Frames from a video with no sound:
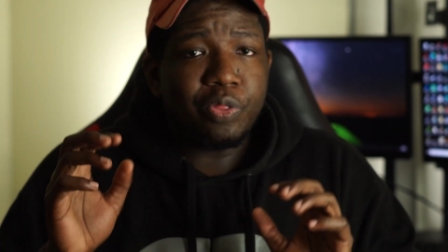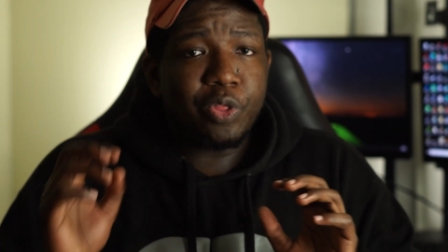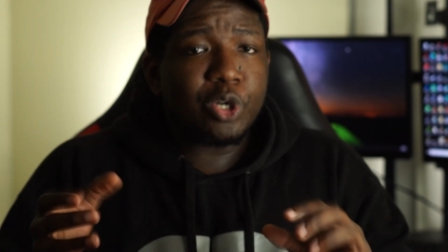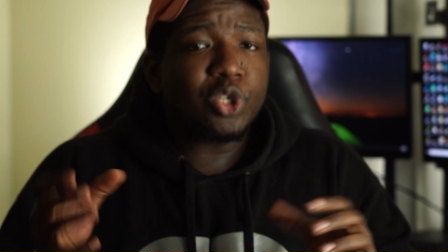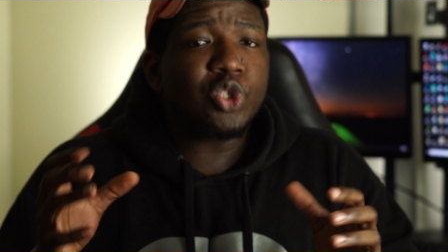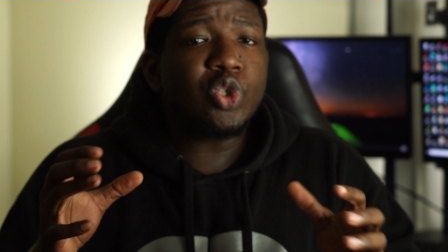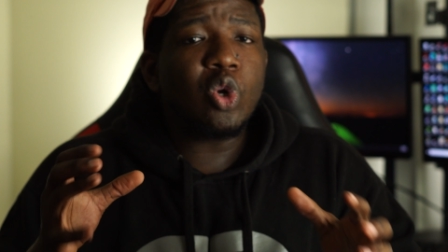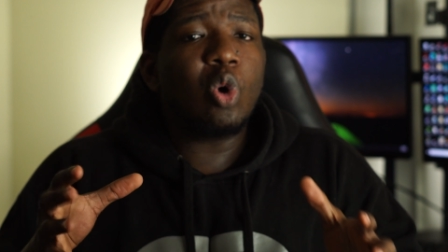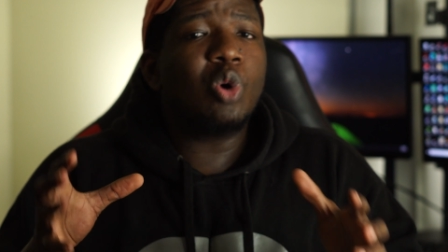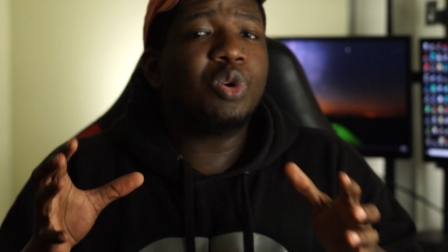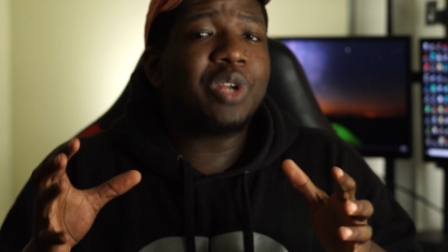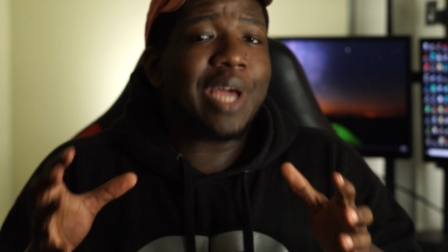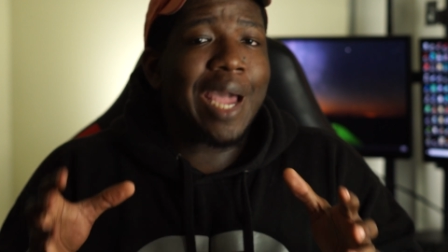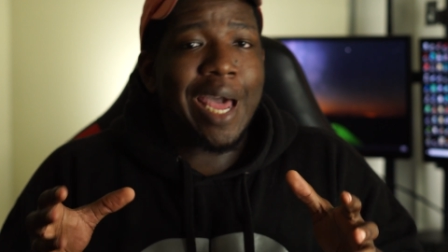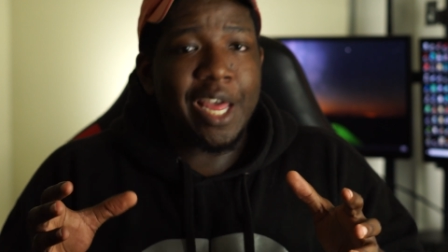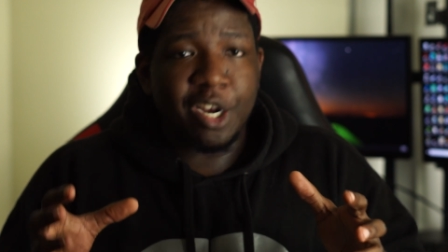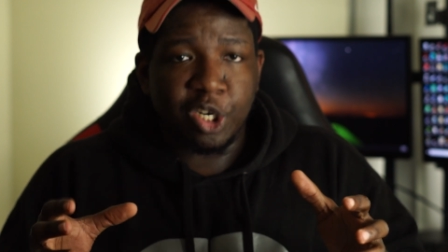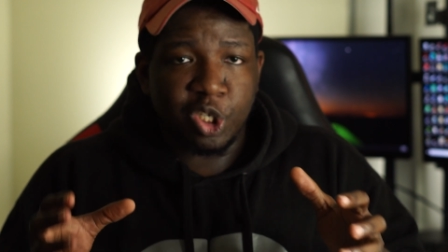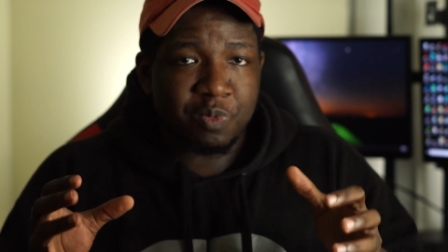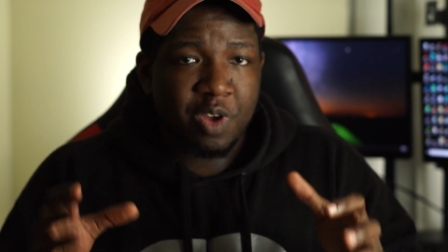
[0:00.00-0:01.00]
There's an old
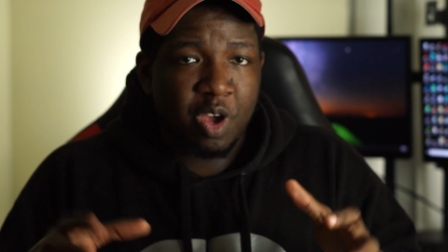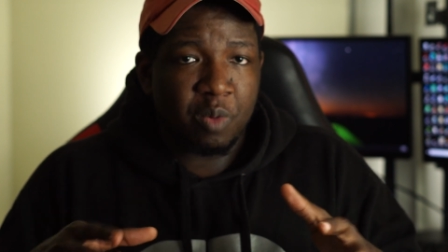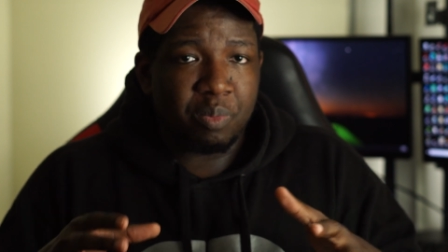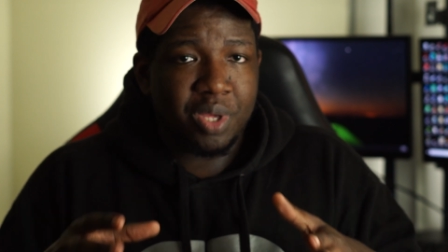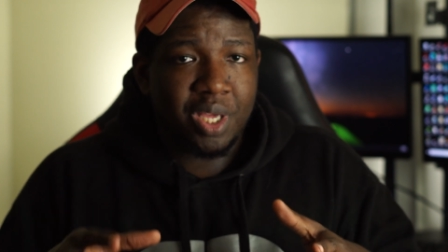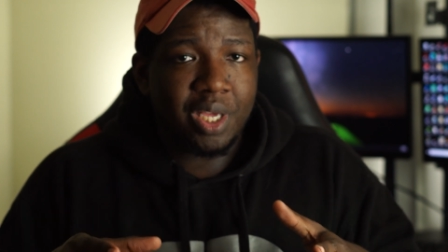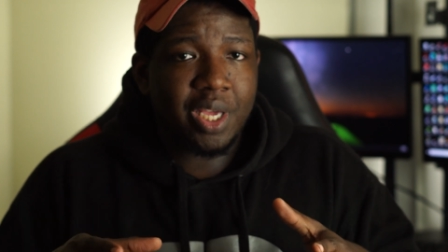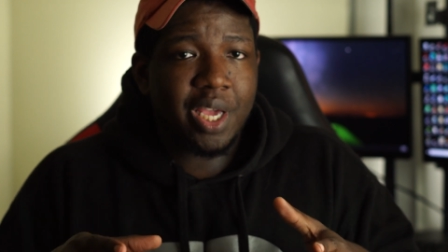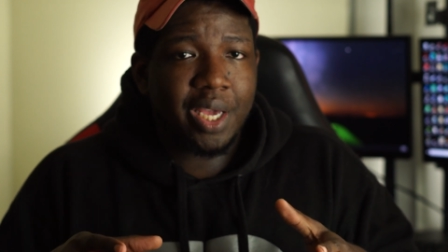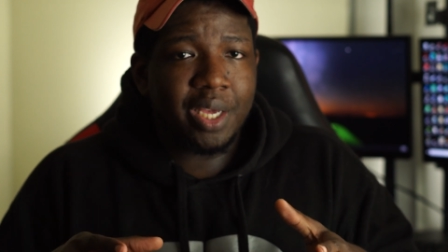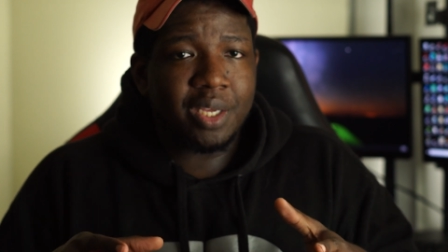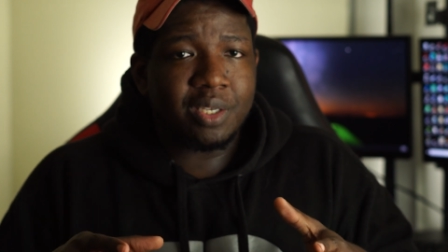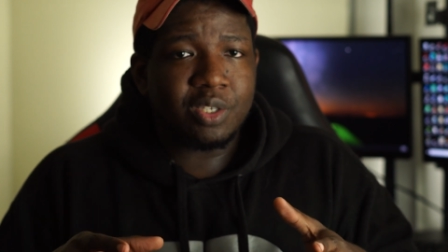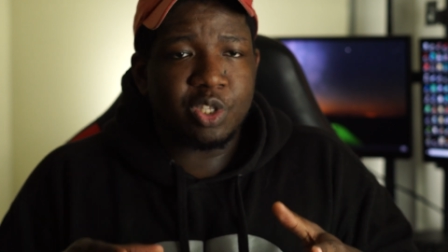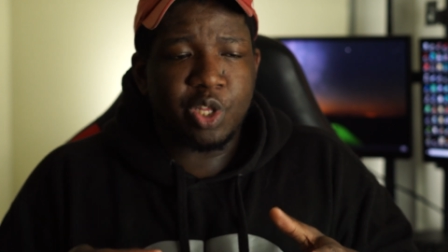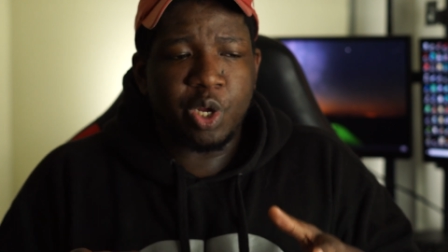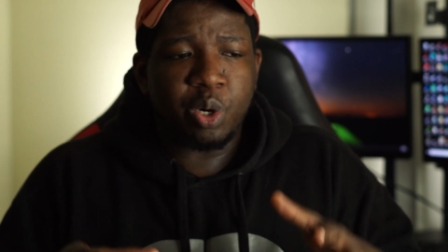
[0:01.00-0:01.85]
adage about PKs.